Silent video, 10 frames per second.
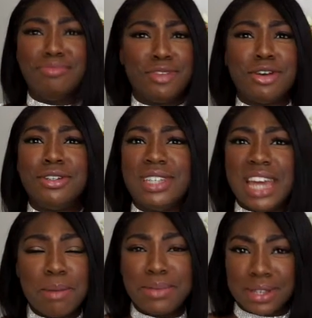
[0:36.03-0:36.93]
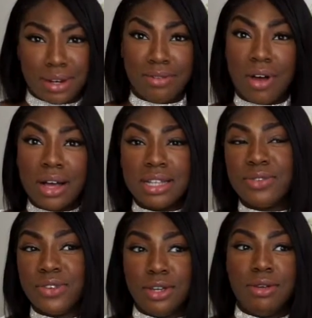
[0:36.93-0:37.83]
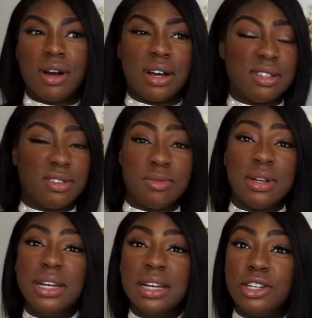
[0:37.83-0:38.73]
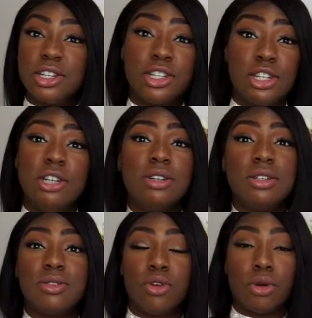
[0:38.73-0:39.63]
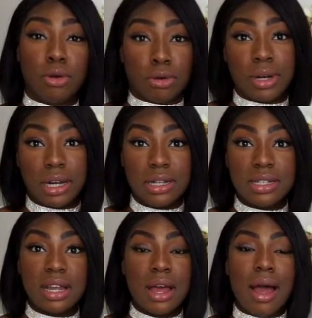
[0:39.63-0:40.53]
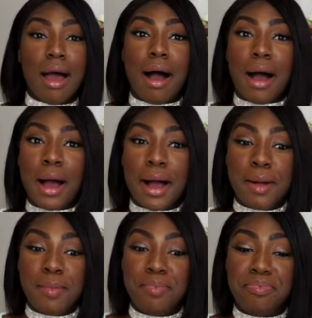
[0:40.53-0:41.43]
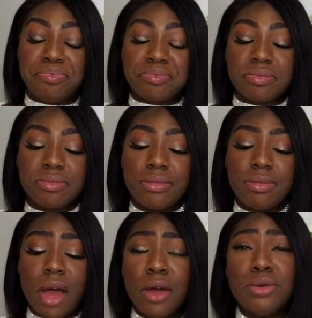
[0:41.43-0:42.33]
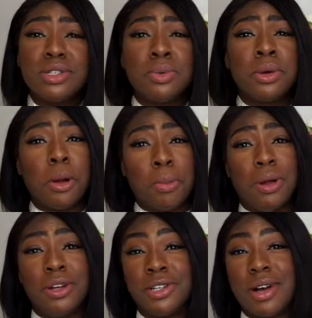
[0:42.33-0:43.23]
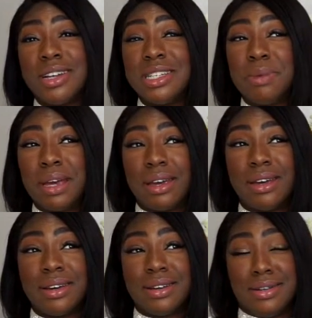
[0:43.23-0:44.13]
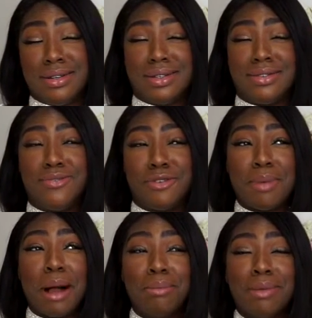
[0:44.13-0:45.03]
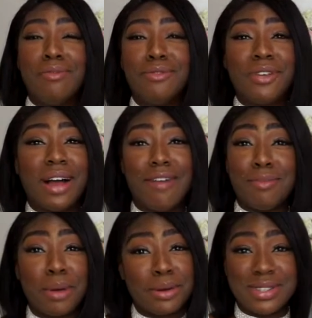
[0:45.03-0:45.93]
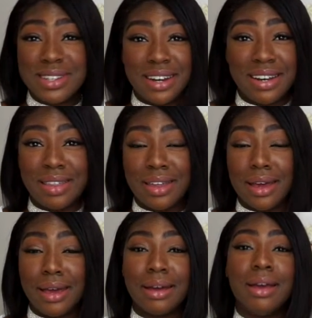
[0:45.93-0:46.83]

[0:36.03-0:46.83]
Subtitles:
good tips and advice for you guys to really just use for your careers. I also want to apologise because for about a month I haven't posted anything.